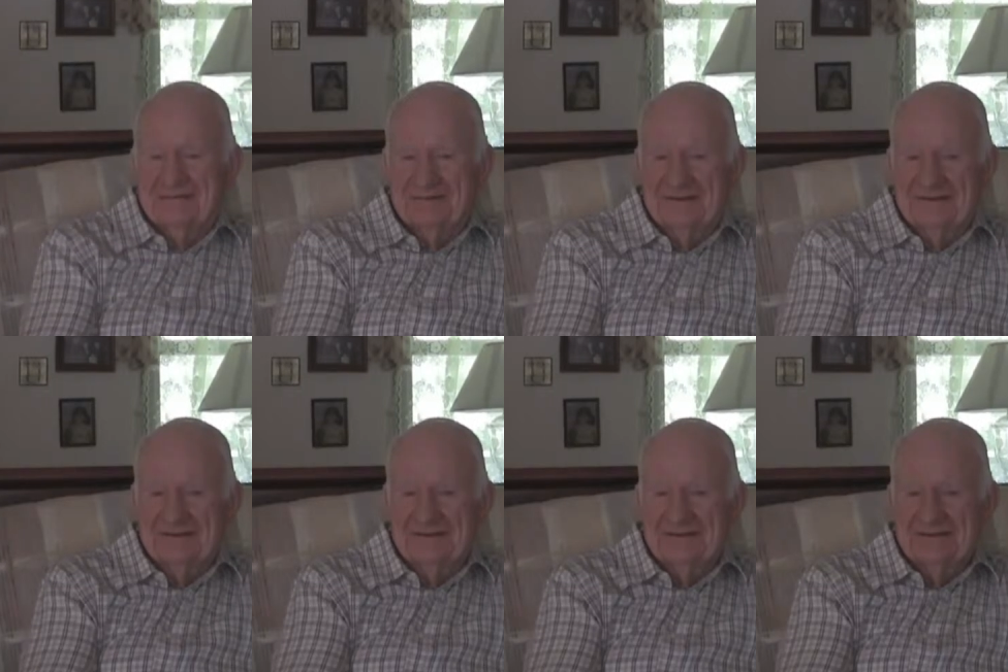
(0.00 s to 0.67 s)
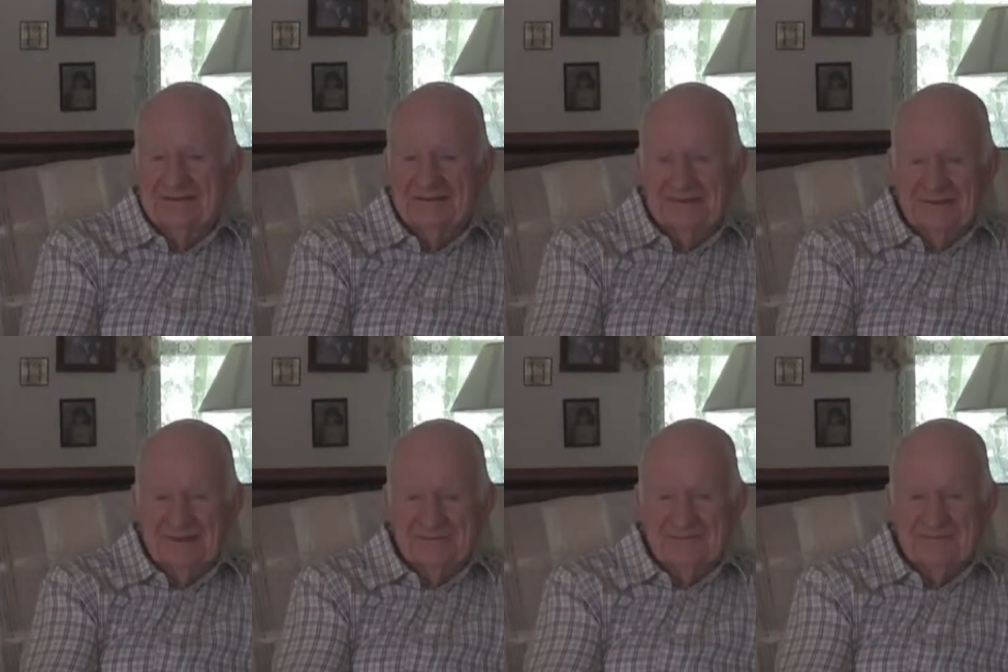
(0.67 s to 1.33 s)
Well,
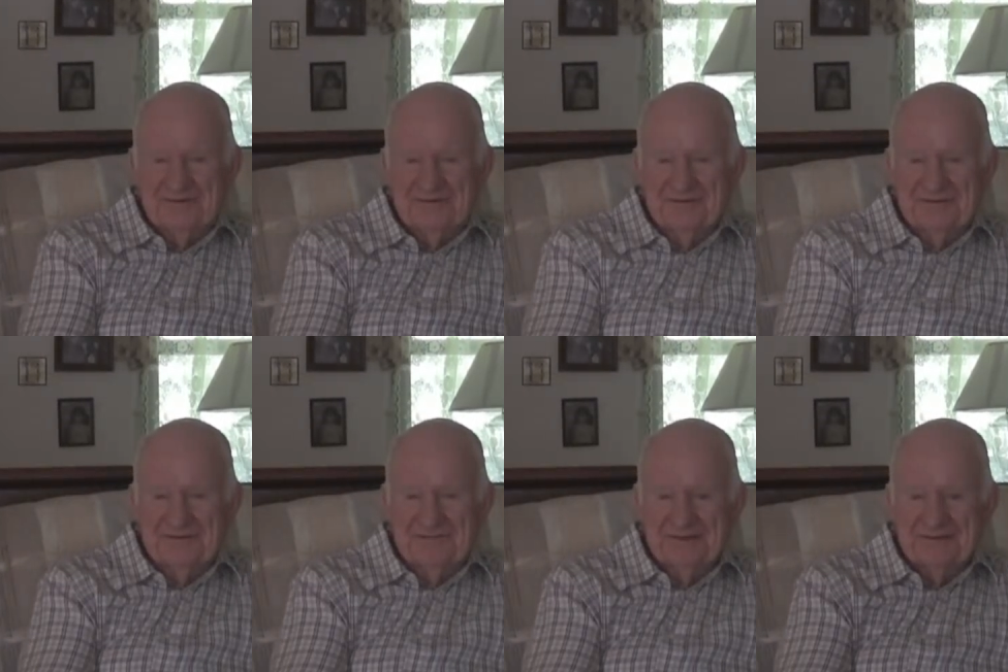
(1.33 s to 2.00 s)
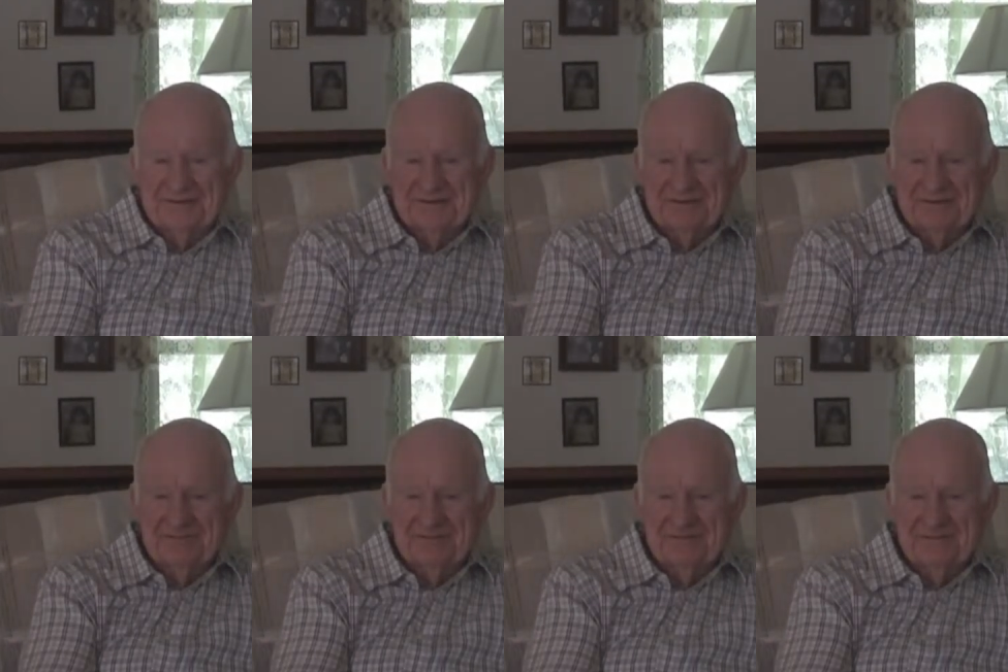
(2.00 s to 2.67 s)
I was born in
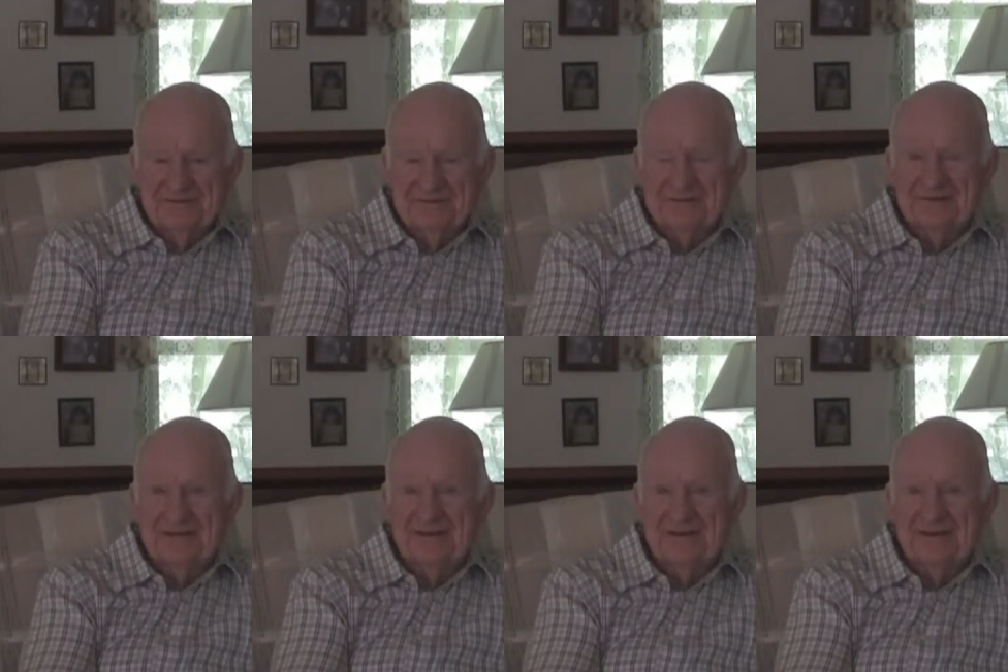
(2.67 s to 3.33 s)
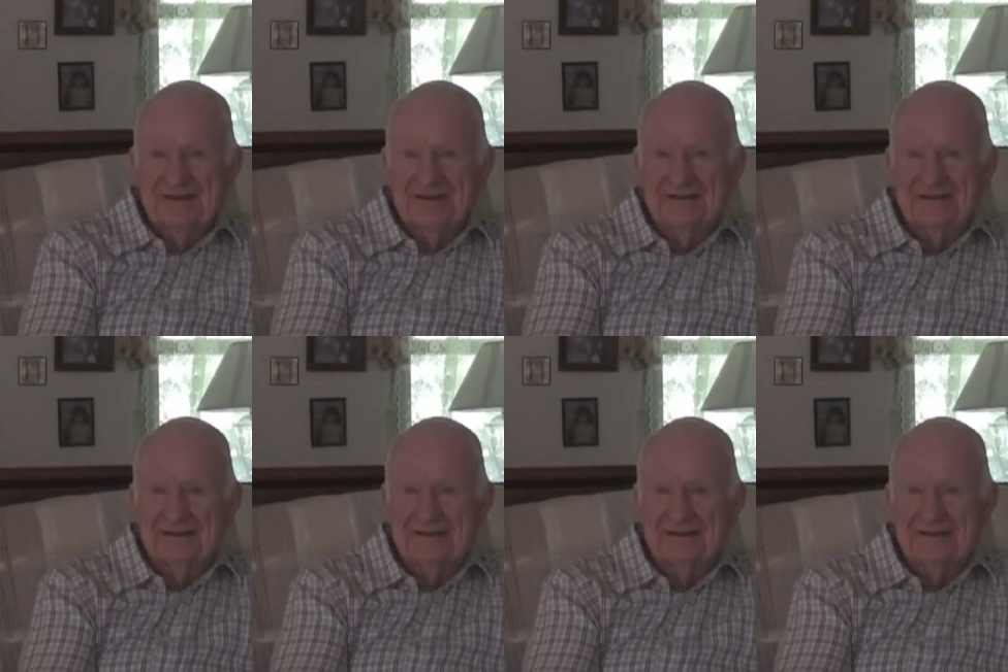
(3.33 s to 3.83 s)
Mississippi, Winston County,